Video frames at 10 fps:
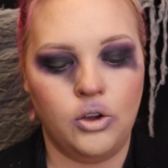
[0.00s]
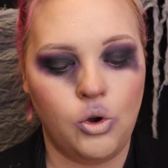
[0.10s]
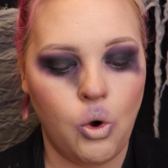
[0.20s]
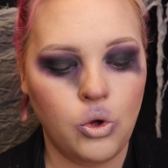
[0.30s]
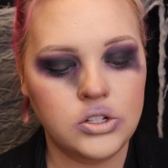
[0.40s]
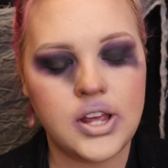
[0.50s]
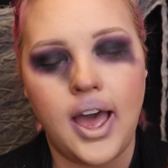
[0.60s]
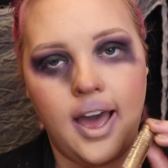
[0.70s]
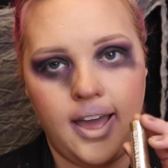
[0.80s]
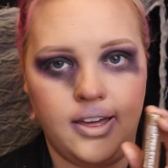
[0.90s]
gold
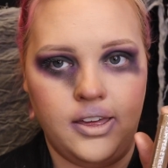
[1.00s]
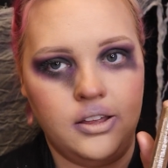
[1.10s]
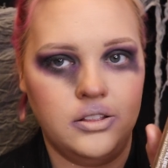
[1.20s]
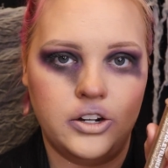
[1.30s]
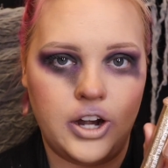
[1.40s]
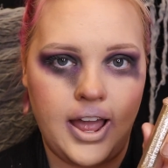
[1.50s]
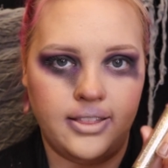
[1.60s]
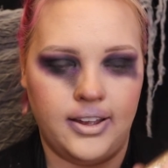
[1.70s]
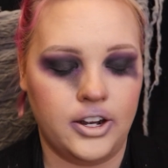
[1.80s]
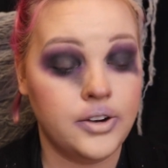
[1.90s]
glitter
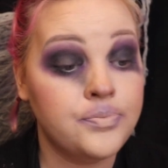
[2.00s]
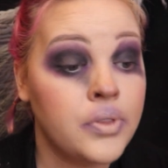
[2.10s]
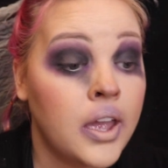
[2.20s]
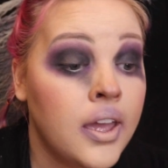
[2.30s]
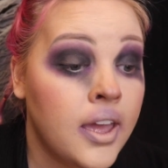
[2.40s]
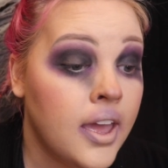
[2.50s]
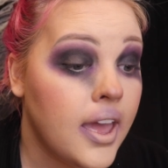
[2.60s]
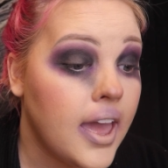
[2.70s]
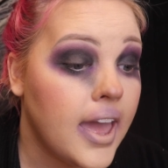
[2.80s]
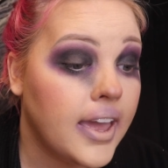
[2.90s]
eyeliner,
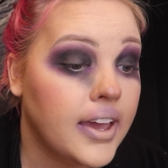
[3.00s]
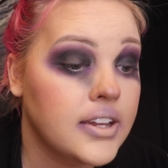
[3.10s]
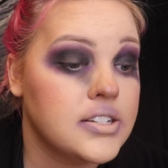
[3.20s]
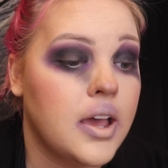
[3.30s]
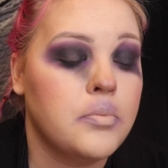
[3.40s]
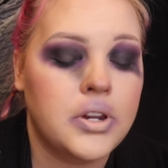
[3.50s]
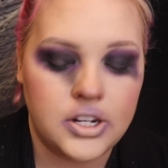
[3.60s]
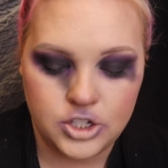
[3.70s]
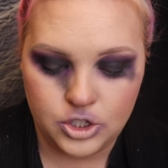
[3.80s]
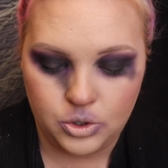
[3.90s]
and I'm gonna
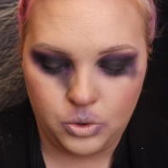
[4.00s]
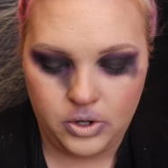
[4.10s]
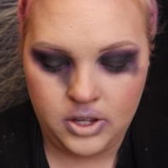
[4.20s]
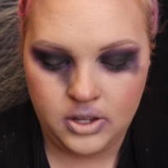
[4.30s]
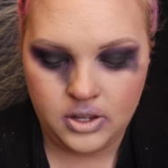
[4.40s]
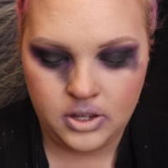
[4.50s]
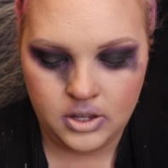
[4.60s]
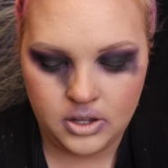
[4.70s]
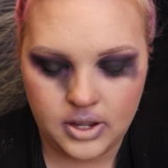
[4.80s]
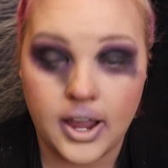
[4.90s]
do
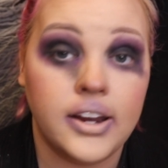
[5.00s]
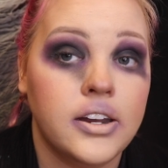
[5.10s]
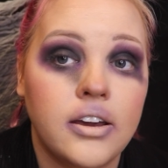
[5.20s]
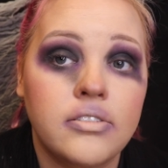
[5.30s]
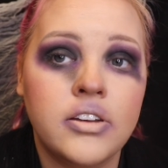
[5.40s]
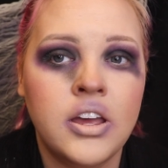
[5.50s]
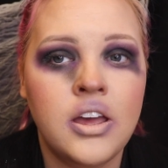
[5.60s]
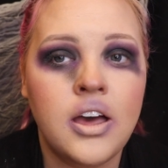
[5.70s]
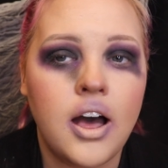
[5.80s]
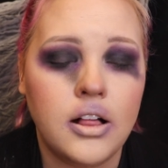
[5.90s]
kind of
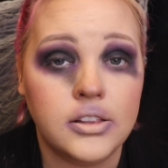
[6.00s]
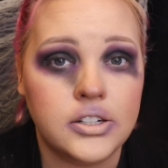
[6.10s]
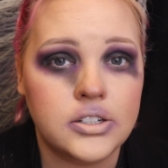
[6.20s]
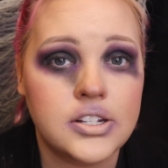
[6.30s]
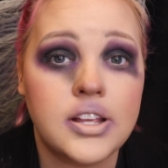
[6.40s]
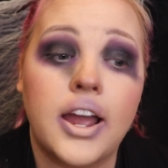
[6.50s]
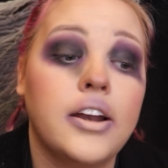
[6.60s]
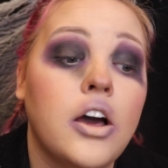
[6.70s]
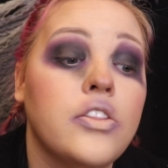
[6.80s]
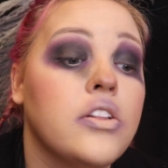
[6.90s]
a little
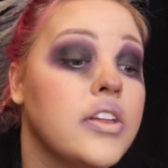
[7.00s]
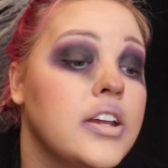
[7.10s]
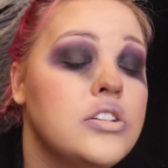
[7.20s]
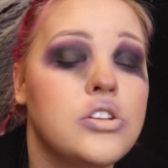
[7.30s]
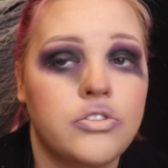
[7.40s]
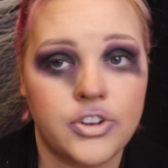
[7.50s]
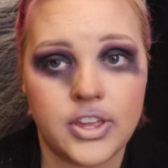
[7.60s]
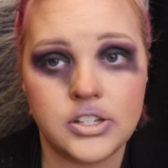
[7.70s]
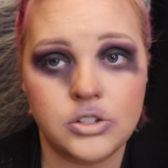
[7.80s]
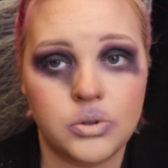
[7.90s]
design on the lid. So for
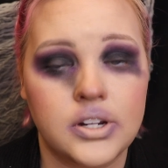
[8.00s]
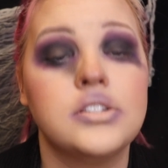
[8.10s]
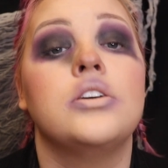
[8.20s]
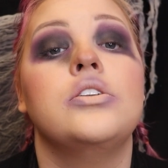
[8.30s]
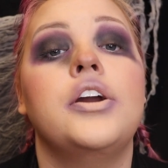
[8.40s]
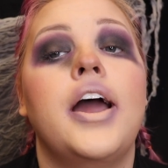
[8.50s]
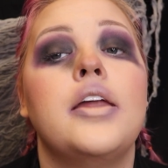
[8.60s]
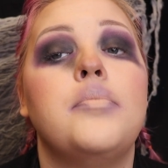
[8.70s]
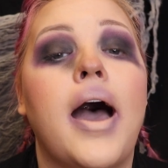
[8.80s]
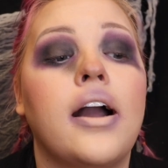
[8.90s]
this, you wanna tilt your
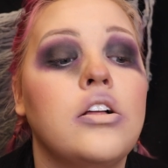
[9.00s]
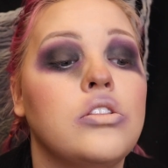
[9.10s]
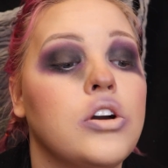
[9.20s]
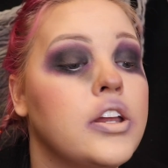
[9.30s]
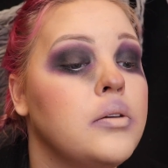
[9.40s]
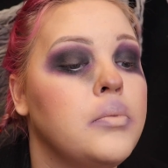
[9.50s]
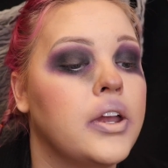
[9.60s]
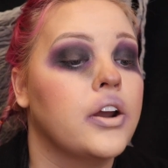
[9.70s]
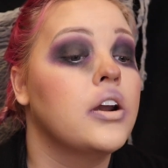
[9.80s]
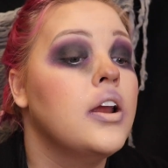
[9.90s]
head back, look in a
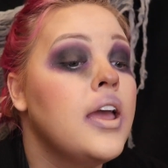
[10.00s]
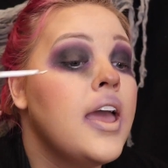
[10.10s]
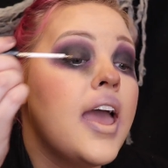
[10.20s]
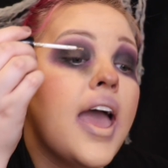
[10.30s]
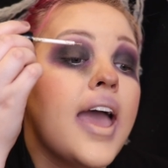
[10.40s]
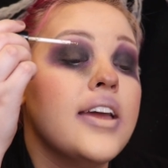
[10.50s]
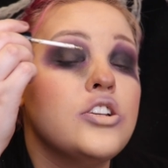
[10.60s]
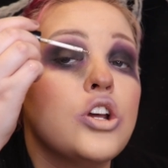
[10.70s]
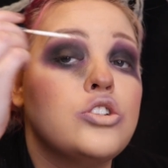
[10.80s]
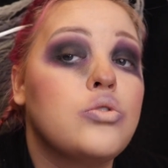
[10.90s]
mirror,
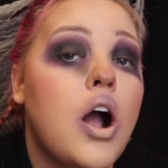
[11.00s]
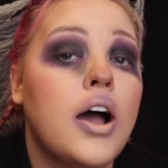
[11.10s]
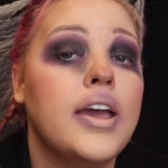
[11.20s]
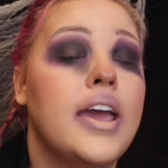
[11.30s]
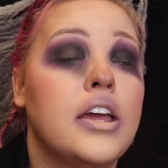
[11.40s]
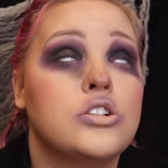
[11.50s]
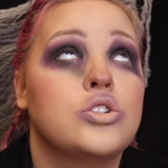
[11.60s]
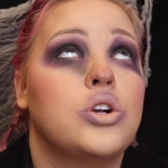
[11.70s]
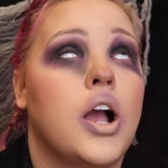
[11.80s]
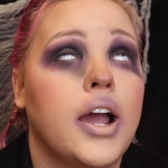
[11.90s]
and draw it and
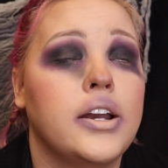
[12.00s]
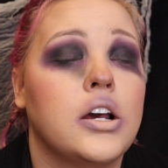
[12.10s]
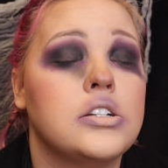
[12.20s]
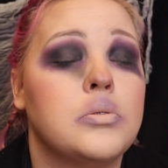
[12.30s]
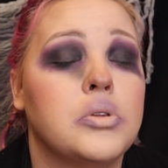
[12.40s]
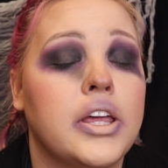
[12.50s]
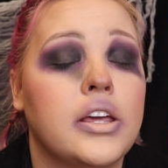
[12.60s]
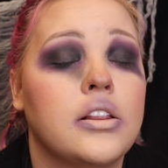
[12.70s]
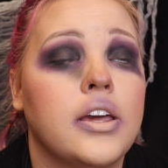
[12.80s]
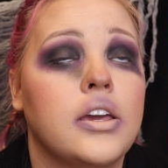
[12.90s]
try not to
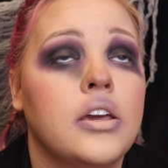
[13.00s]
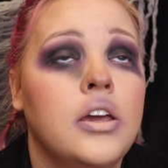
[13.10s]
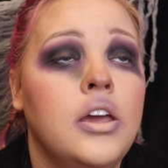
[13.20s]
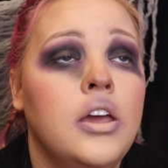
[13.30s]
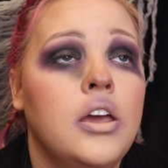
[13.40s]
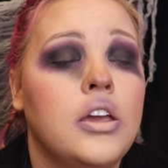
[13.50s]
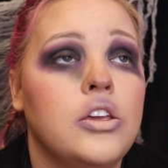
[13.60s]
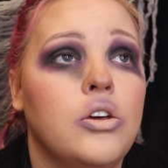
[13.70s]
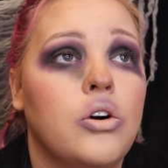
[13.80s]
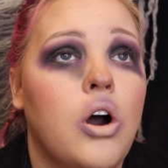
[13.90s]
blink. Like,
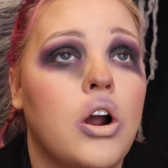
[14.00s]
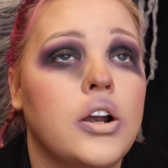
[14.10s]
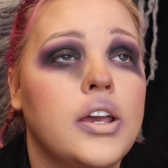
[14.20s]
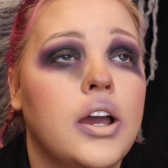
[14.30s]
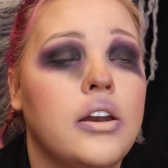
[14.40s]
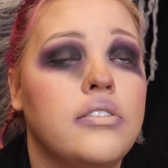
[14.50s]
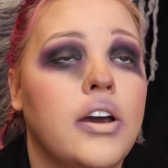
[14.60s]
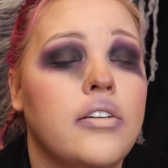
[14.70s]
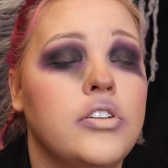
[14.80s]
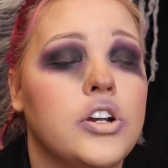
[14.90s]
you'll already kind of
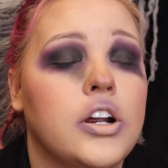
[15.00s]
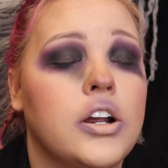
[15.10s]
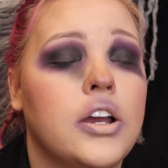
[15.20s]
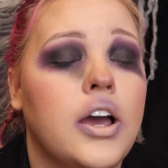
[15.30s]
have your